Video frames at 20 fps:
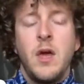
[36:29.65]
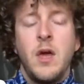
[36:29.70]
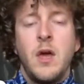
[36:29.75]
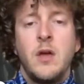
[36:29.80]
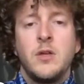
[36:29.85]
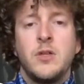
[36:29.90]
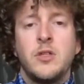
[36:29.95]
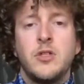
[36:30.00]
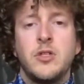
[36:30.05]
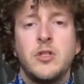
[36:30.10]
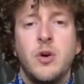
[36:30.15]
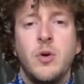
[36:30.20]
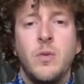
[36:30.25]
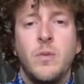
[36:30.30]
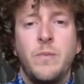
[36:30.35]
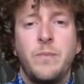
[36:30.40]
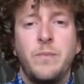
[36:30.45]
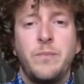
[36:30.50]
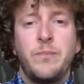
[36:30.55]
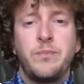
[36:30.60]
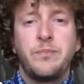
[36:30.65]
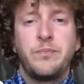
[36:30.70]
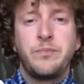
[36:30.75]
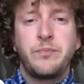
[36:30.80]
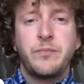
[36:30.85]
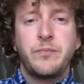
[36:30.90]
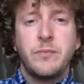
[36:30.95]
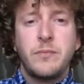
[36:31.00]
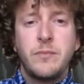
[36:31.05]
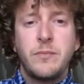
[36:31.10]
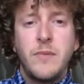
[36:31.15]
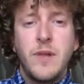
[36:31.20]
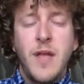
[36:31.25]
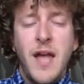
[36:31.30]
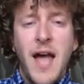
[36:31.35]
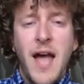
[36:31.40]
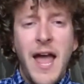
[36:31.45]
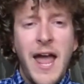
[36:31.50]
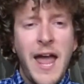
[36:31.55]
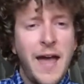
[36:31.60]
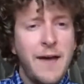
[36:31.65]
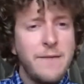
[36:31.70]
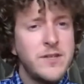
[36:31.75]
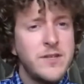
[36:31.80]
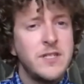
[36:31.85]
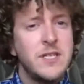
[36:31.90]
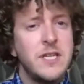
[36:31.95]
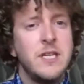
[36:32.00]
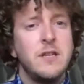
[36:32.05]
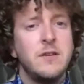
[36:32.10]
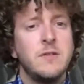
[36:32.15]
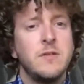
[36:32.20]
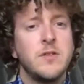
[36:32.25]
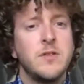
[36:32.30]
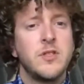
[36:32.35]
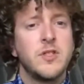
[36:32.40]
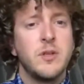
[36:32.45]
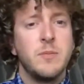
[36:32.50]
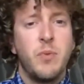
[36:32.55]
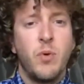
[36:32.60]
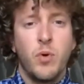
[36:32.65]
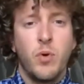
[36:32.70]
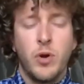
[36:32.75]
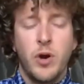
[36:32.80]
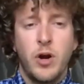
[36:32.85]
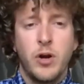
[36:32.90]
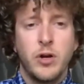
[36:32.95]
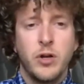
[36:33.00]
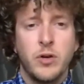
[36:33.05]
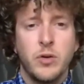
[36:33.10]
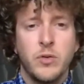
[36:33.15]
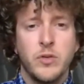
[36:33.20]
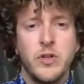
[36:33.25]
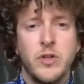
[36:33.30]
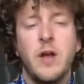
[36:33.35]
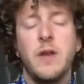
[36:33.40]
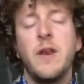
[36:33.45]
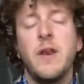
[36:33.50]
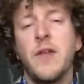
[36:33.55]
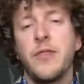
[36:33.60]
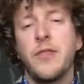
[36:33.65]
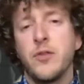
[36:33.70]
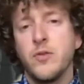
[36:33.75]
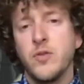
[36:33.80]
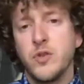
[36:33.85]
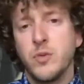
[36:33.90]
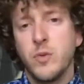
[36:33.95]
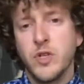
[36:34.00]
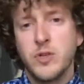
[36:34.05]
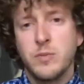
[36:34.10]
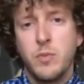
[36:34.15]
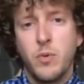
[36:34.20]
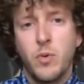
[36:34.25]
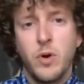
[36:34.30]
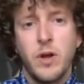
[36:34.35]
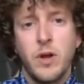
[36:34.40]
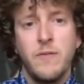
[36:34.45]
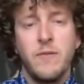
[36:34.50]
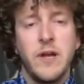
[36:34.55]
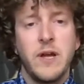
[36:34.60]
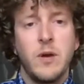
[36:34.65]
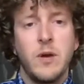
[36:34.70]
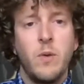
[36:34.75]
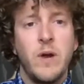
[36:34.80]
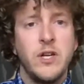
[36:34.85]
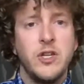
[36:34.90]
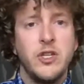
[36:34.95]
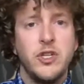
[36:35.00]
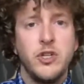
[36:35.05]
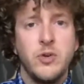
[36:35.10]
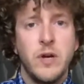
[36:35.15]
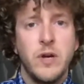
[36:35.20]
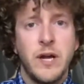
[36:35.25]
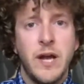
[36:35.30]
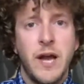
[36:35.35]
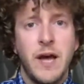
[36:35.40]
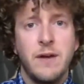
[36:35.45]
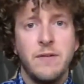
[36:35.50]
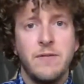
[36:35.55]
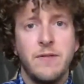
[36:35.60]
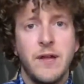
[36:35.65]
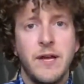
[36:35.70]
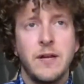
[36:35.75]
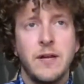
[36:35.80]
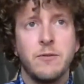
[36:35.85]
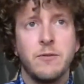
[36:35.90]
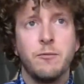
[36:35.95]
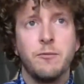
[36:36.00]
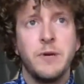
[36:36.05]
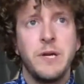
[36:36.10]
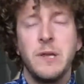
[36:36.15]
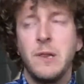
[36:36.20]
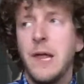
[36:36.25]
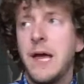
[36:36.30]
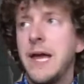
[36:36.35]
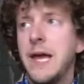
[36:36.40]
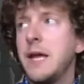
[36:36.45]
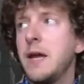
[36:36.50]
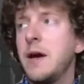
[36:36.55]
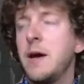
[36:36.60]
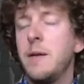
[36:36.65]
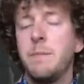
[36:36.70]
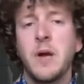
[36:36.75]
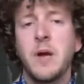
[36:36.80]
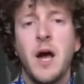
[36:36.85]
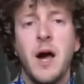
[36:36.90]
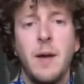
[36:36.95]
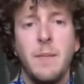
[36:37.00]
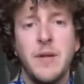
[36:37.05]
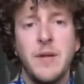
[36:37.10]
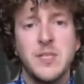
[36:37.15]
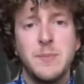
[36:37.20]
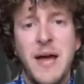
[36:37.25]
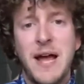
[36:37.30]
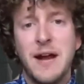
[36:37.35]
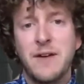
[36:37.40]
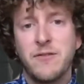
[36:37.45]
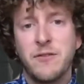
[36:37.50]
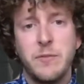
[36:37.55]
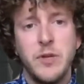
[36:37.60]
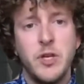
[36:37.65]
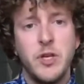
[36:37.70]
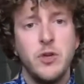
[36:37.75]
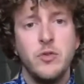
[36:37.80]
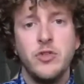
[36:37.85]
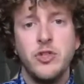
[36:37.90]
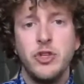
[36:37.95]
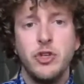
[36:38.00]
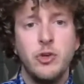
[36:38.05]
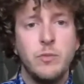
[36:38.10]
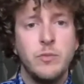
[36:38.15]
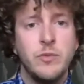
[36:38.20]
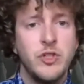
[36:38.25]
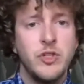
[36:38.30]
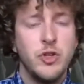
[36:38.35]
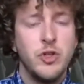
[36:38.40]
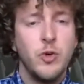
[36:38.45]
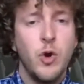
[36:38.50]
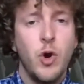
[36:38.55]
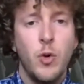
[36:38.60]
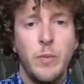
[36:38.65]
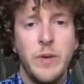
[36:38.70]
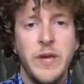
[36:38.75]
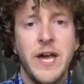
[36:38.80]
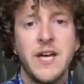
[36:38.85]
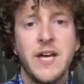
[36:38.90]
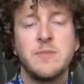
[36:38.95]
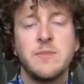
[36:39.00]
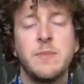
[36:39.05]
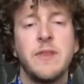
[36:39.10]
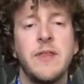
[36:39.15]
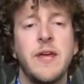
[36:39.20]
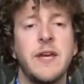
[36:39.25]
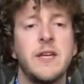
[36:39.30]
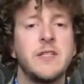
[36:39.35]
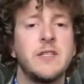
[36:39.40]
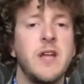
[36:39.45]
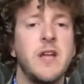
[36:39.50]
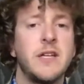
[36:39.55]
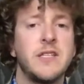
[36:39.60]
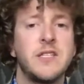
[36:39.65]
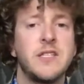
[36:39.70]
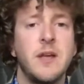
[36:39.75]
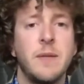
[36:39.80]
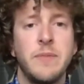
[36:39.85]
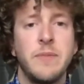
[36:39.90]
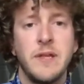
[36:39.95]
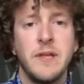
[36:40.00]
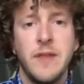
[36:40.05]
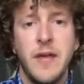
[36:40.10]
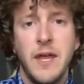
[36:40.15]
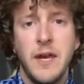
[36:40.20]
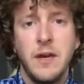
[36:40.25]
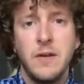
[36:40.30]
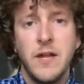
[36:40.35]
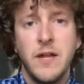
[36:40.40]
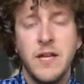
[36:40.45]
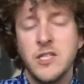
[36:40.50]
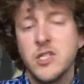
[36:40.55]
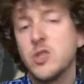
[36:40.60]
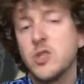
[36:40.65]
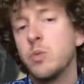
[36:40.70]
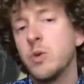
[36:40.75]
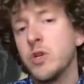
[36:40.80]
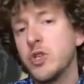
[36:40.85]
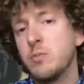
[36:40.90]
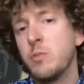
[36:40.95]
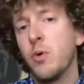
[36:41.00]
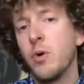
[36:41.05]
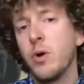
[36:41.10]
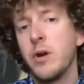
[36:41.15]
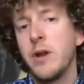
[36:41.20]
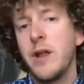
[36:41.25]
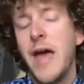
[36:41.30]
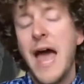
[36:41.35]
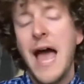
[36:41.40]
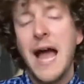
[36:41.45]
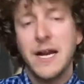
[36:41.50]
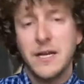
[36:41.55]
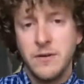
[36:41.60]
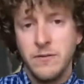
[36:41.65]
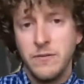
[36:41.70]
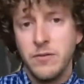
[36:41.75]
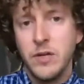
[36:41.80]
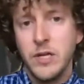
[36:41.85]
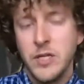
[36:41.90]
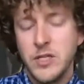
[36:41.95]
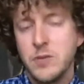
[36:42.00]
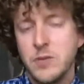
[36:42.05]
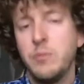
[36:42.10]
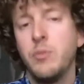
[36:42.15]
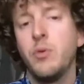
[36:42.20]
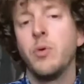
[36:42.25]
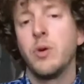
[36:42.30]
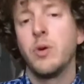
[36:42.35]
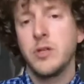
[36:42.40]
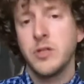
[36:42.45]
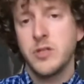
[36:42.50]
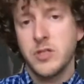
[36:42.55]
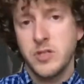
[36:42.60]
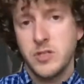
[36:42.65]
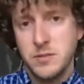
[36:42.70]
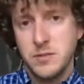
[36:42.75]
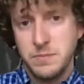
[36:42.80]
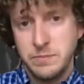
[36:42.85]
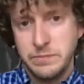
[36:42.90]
So I have seen support articles, not through Switchboard, of ways you can kind of relay comments back from YouTube to OBS, but that is not something that Switchboard actively supports.